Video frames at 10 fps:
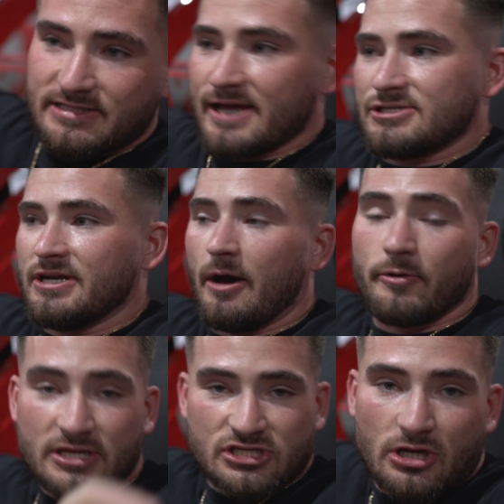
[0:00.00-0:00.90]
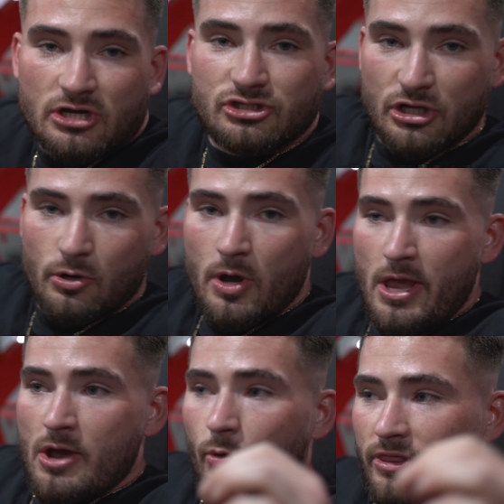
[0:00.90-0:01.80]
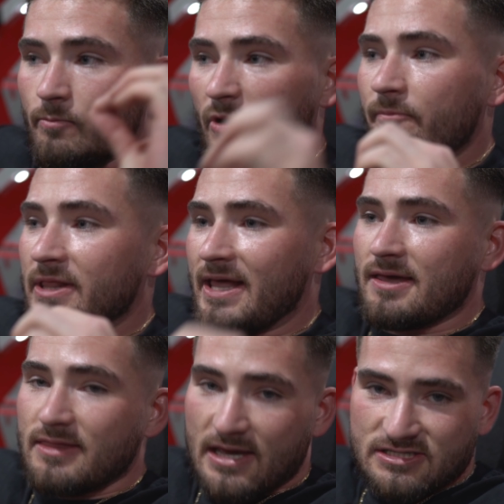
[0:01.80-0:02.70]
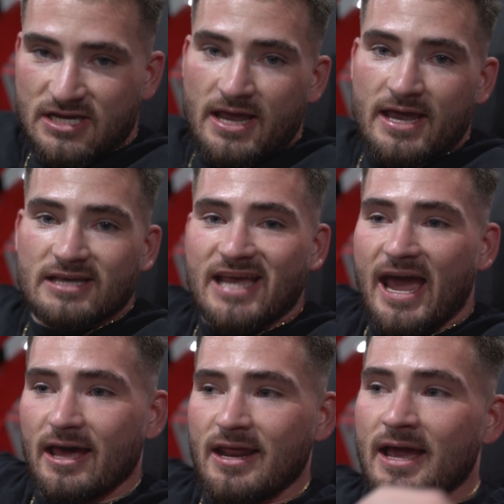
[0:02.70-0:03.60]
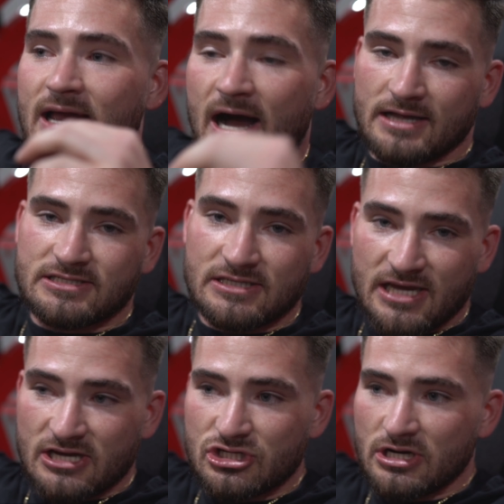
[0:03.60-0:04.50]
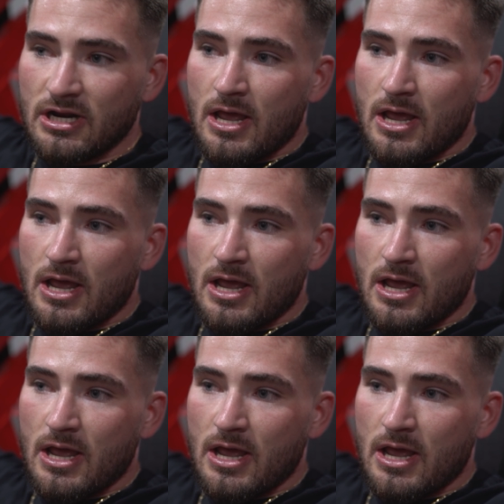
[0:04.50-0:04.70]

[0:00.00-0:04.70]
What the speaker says: tension. Now what this is gonna do with a movement like this is add constant tension